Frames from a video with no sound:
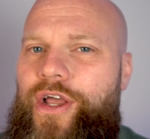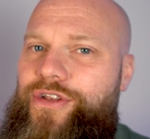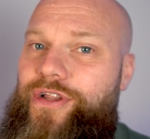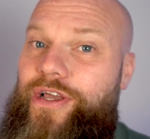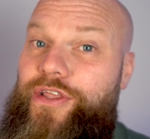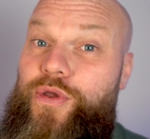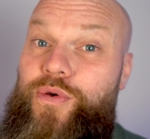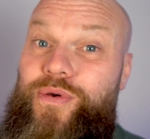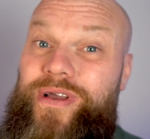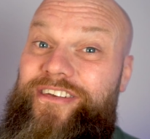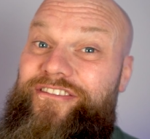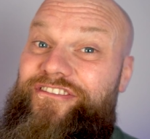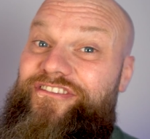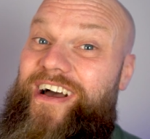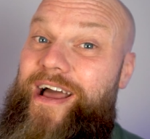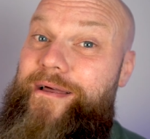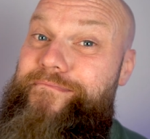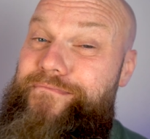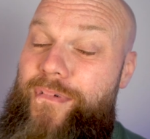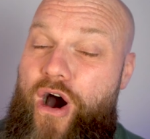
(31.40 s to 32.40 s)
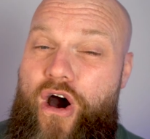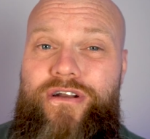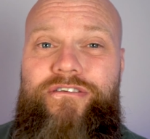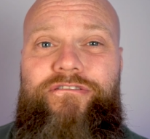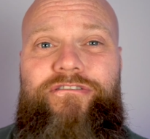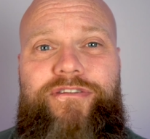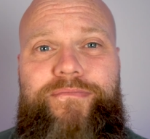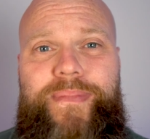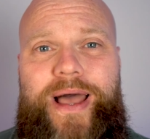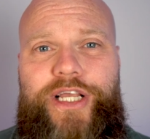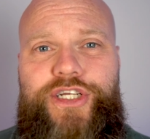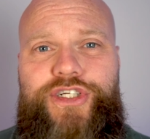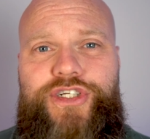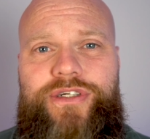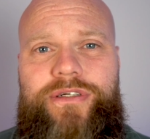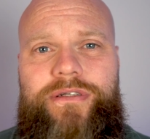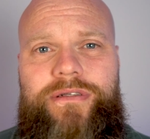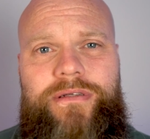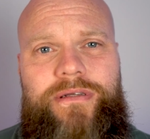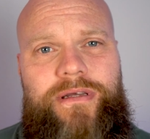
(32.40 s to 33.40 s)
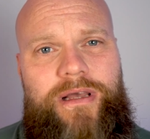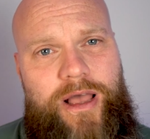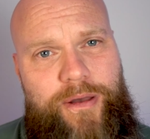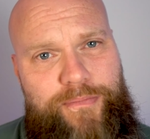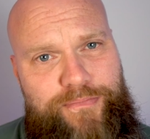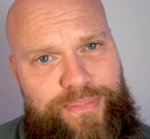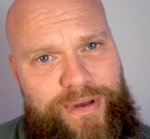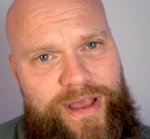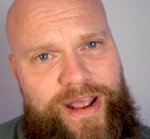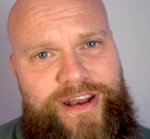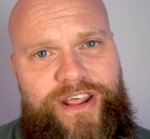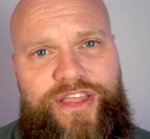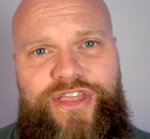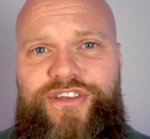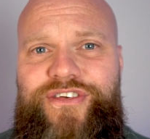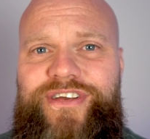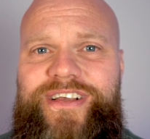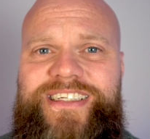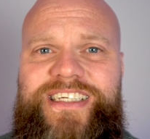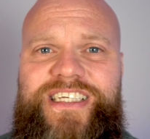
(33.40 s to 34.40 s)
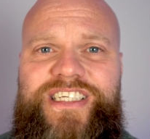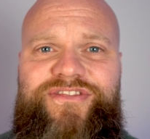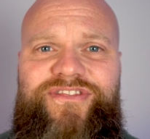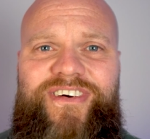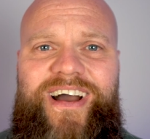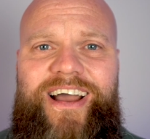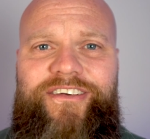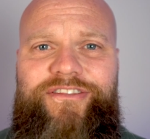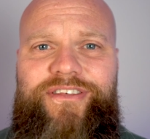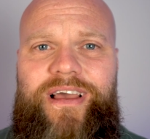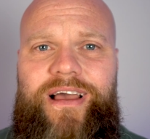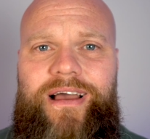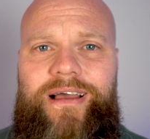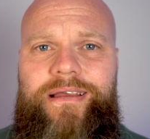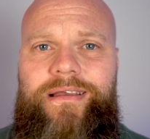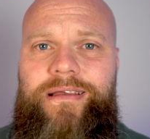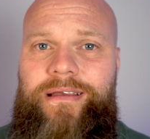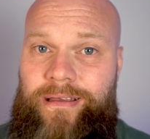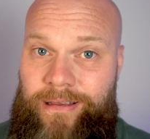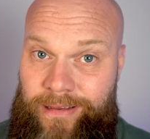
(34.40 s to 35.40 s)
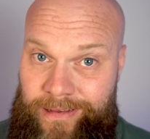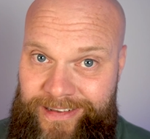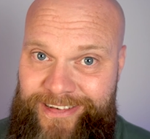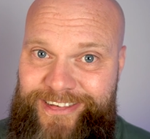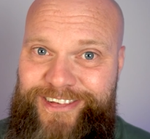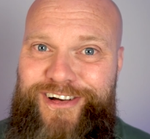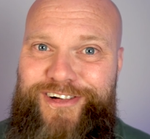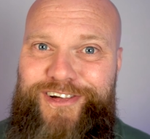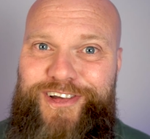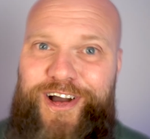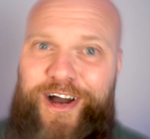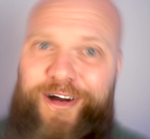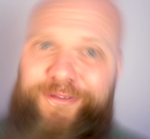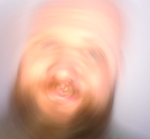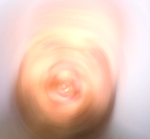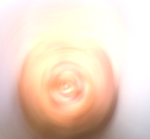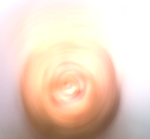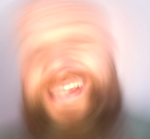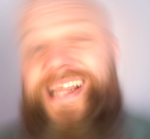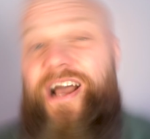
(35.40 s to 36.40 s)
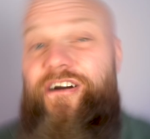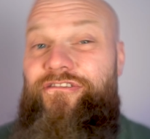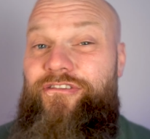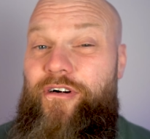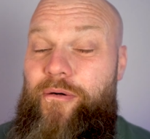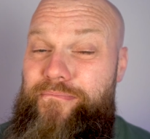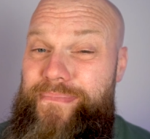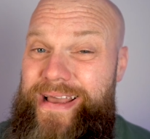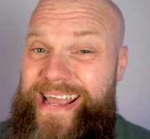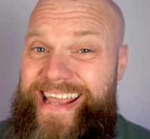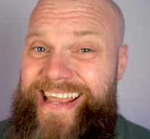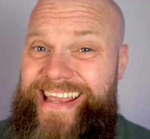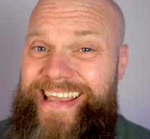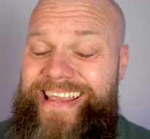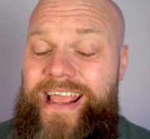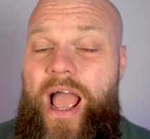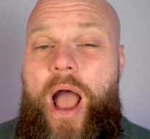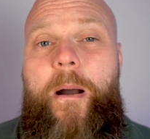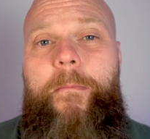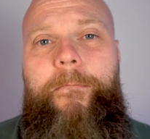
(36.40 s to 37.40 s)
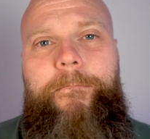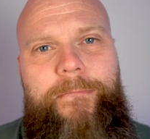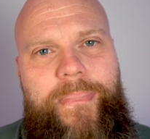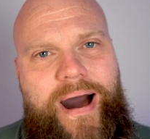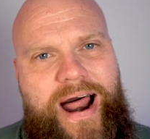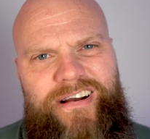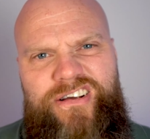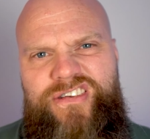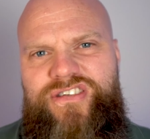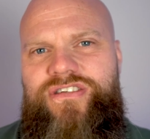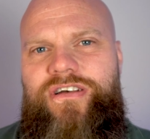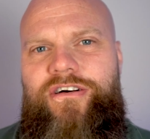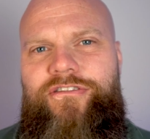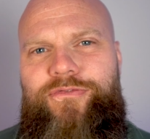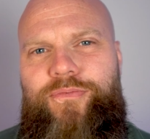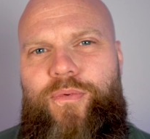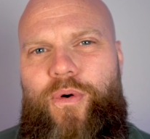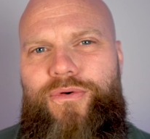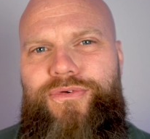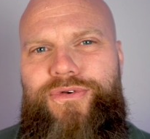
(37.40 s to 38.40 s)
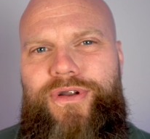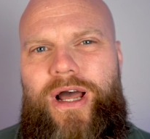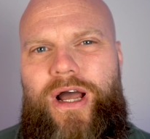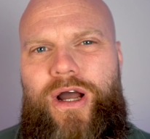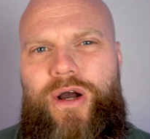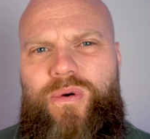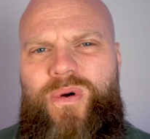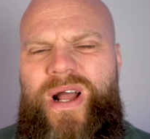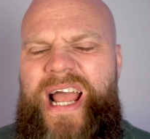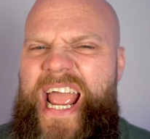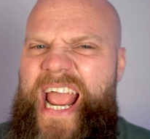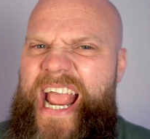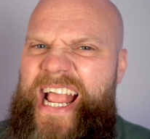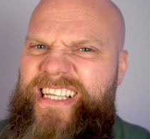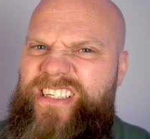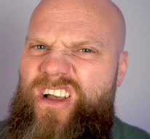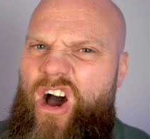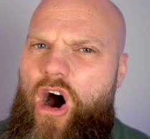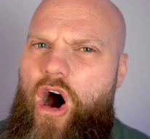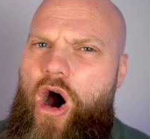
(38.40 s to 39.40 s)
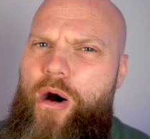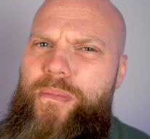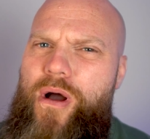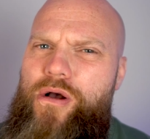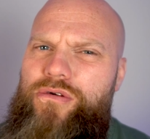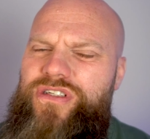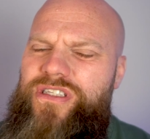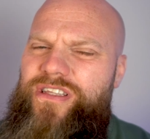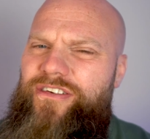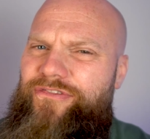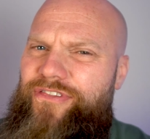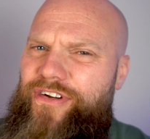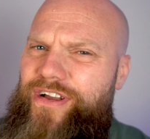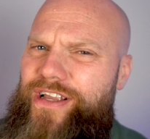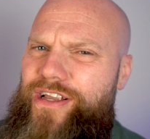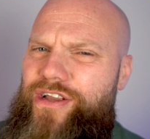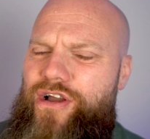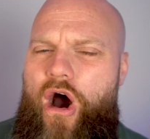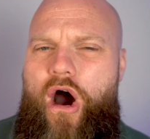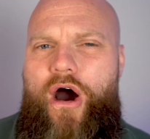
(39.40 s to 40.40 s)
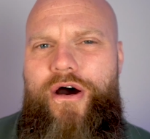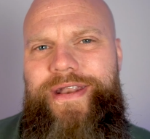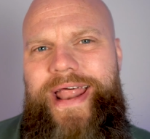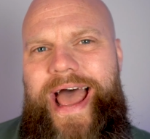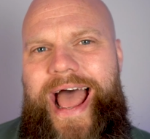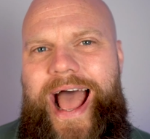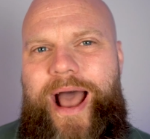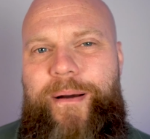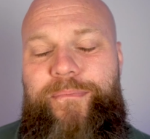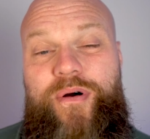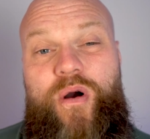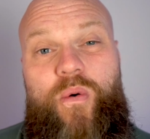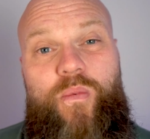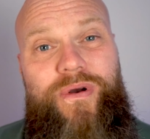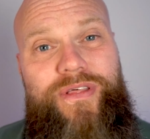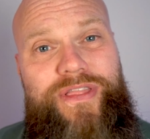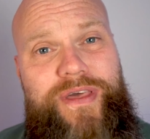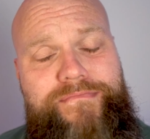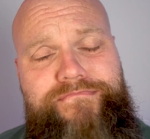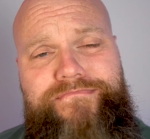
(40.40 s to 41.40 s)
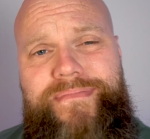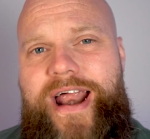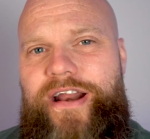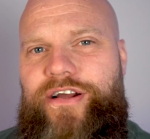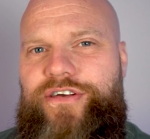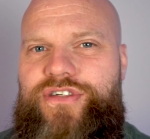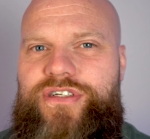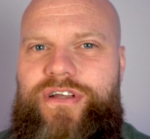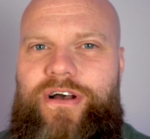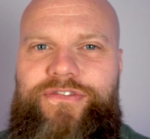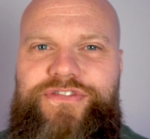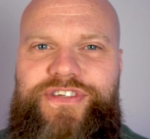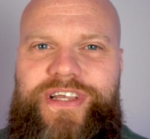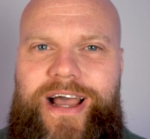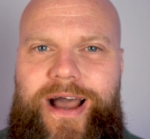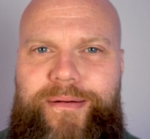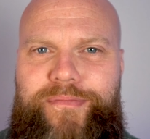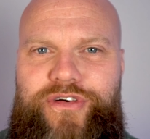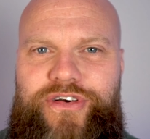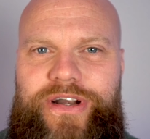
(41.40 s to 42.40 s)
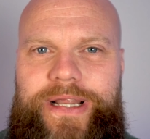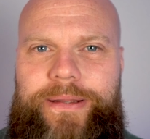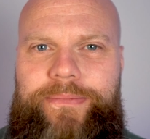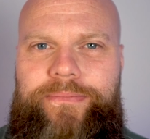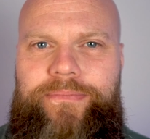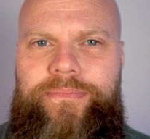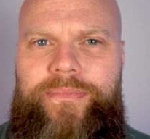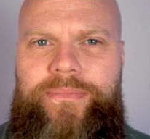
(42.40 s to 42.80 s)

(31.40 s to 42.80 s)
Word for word: Now you can find more information at bearded365guy.com. Now for me, Microsoft OneNote is almost the forgotten app within Microsoft's armory.